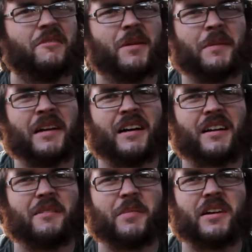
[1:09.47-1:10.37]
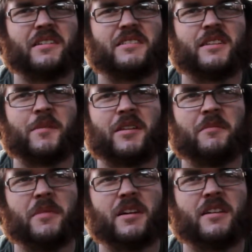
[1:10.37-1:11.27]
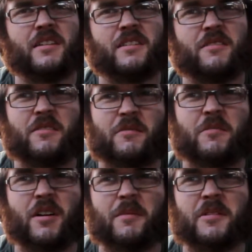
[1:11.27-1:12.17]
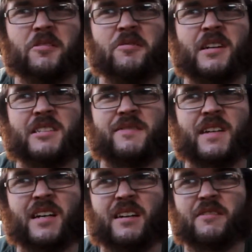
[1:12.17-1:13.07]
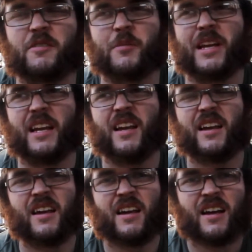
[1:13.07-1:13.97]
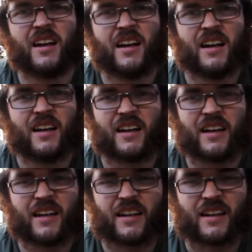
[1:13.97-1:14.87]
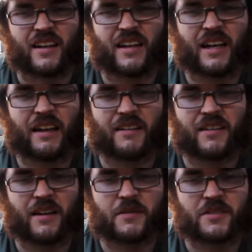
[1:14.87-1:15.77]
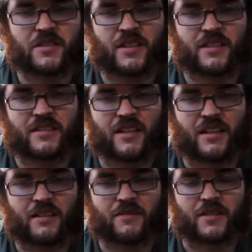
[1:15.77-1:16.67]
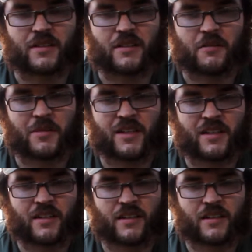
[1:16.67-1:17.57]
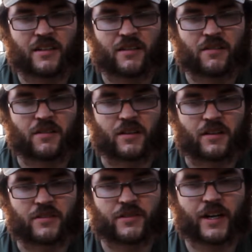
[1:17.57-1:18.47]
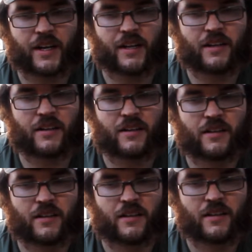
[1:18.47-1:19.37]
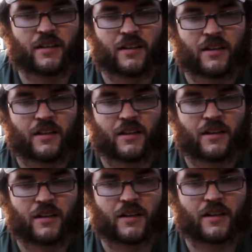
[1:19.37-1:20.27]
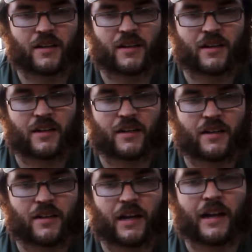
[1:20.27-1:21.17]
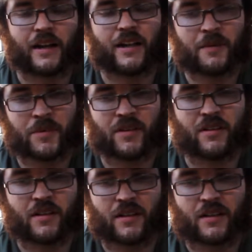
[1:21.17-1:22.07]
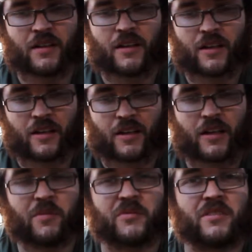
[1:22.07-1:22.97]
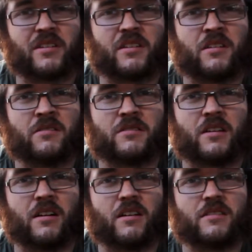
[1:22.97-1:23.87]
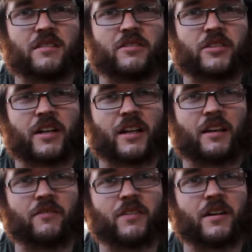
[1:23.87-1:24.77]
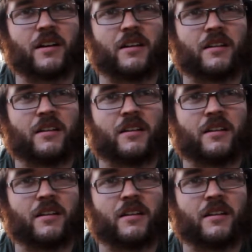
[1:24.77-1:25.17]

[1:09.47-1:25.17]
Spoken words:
maybe not compared to some of them, but probably too nice of a gun for me. And I was trying to sell it for a little bit or trade it. I had a couple really close calls on trading it for a